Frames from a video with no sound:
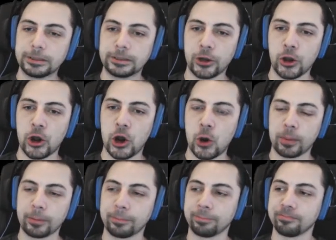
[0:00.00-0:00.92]

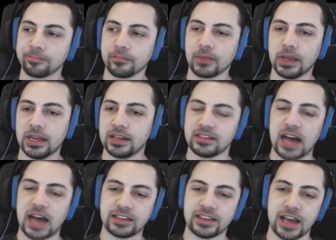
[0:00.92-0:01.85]
Nope. It is
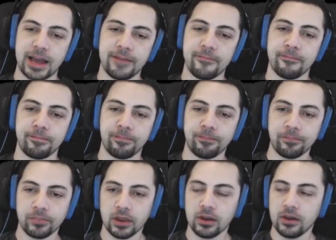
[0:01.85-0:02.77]
not 10.
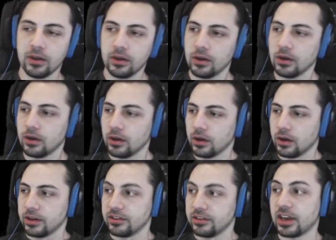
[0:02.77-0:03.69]

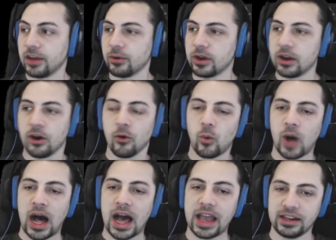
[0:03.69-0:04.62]
Does anyone know
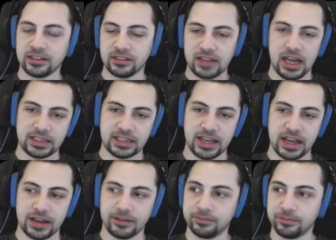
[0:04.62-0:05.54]
why it is not 10?